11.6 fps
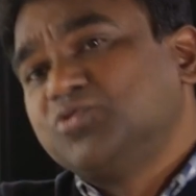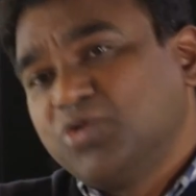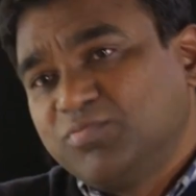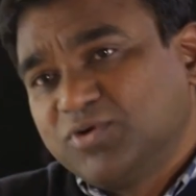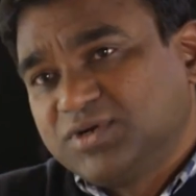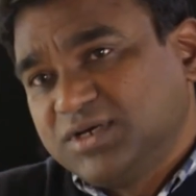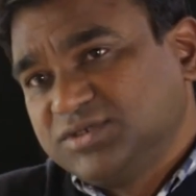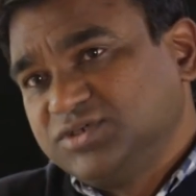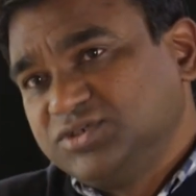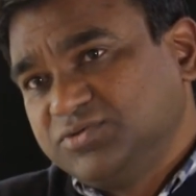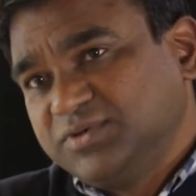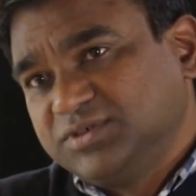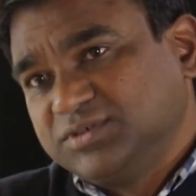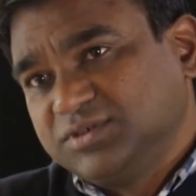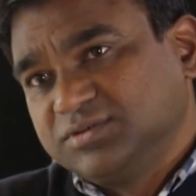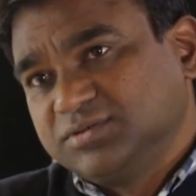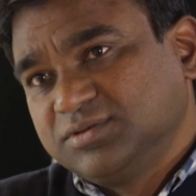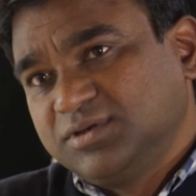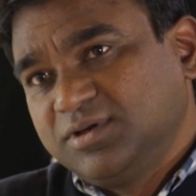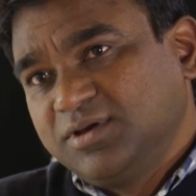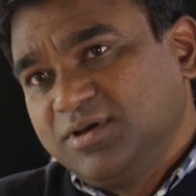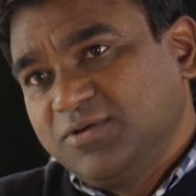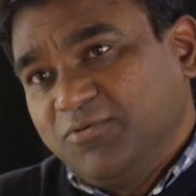to know about her situation.
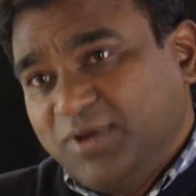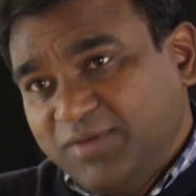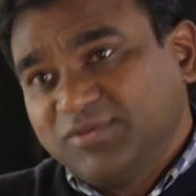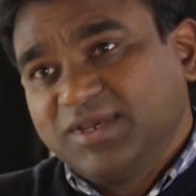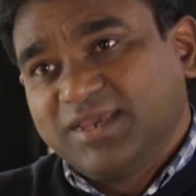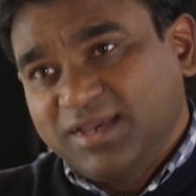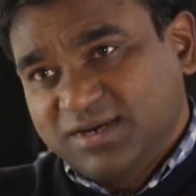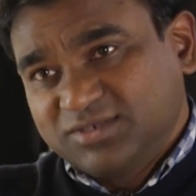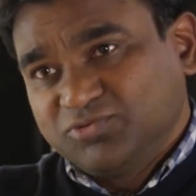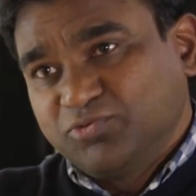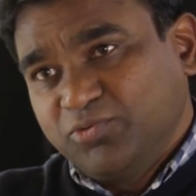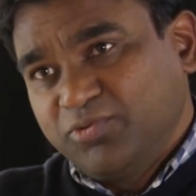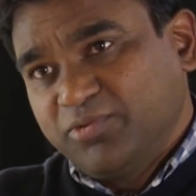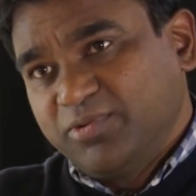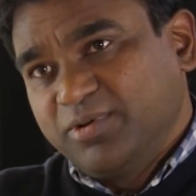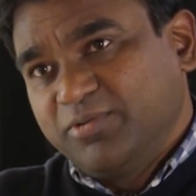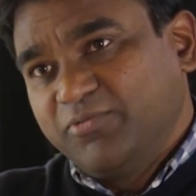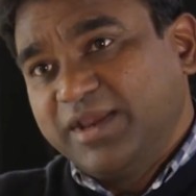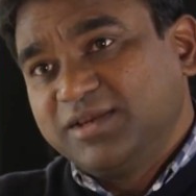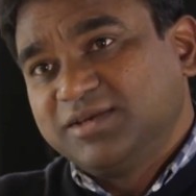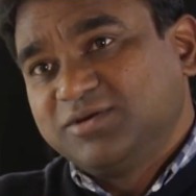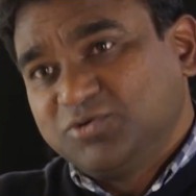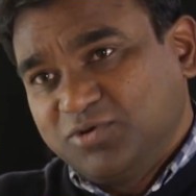One of the carers went
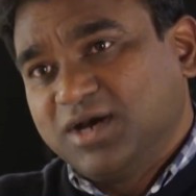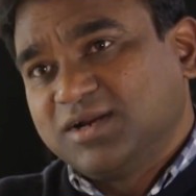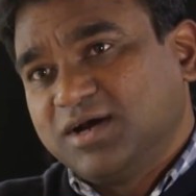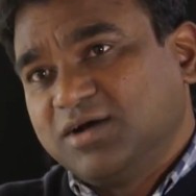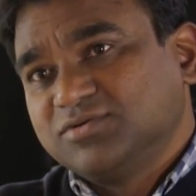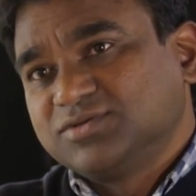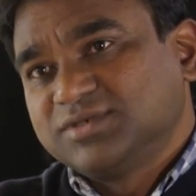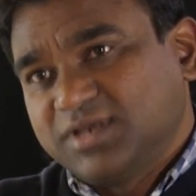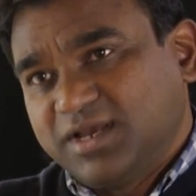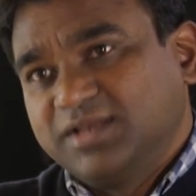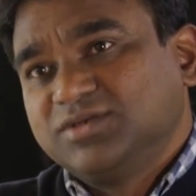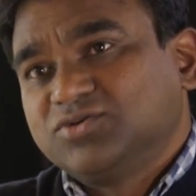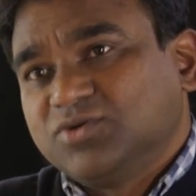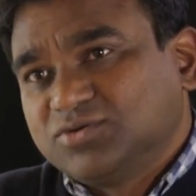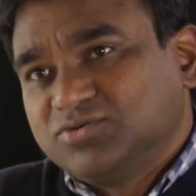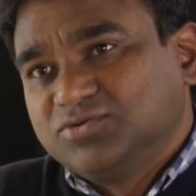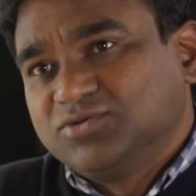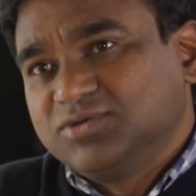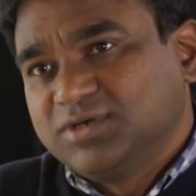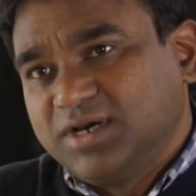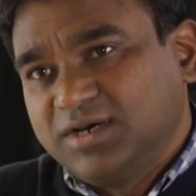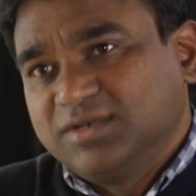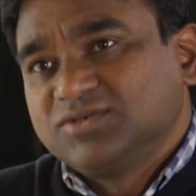to her house and talked to
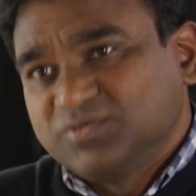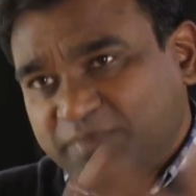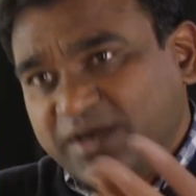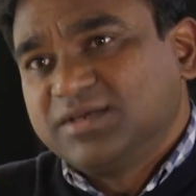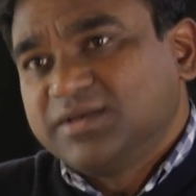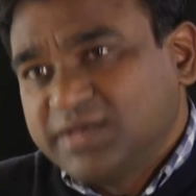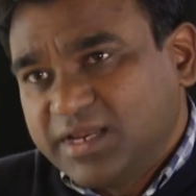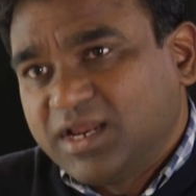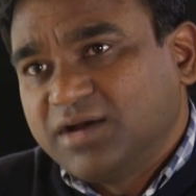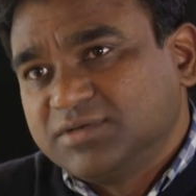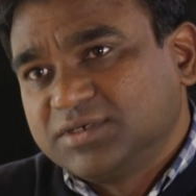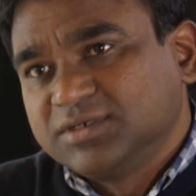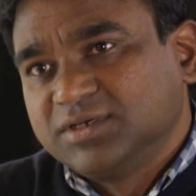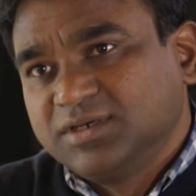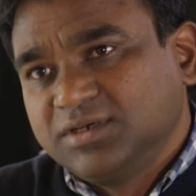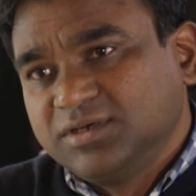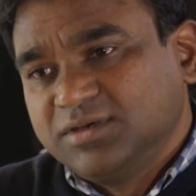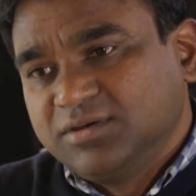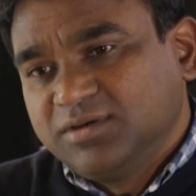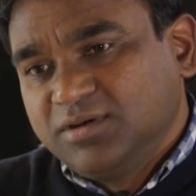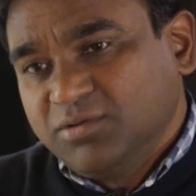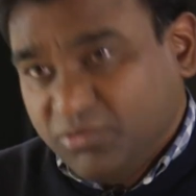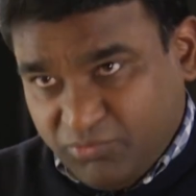her, spent an hour.
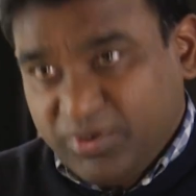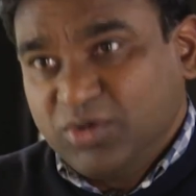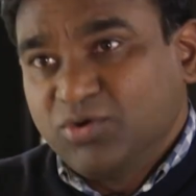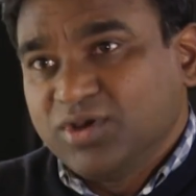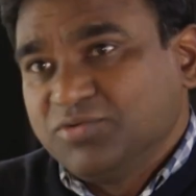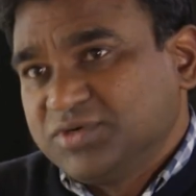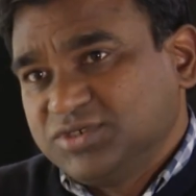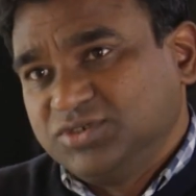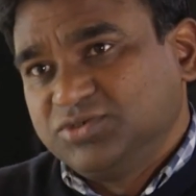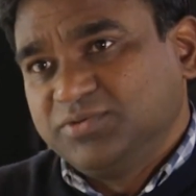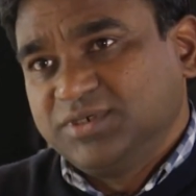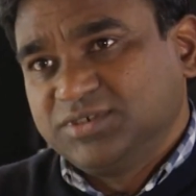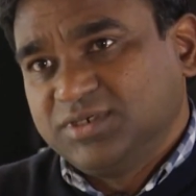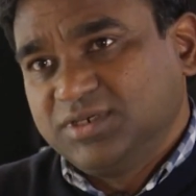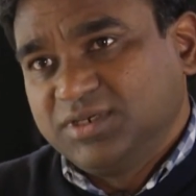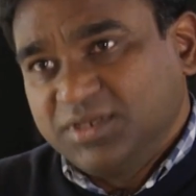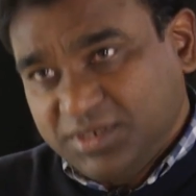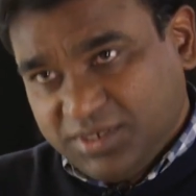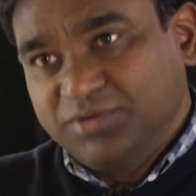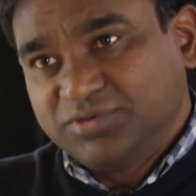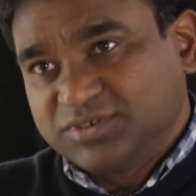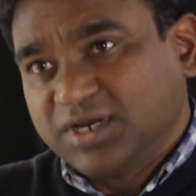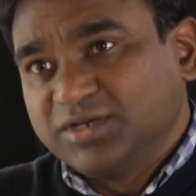We know your situation,
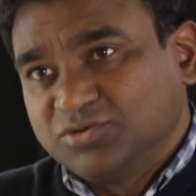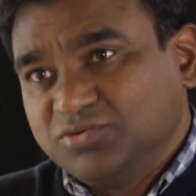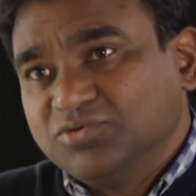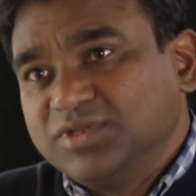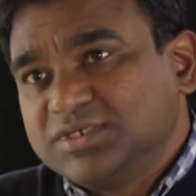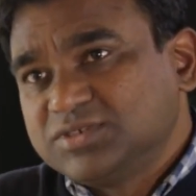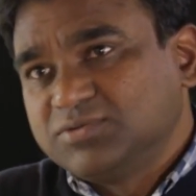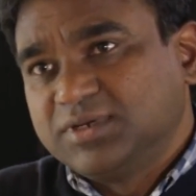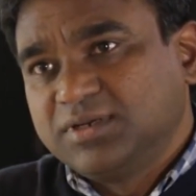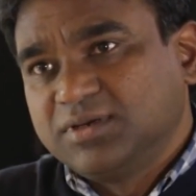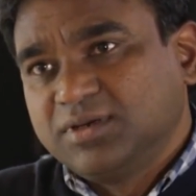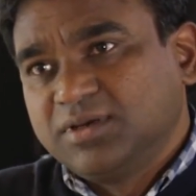you try to do this one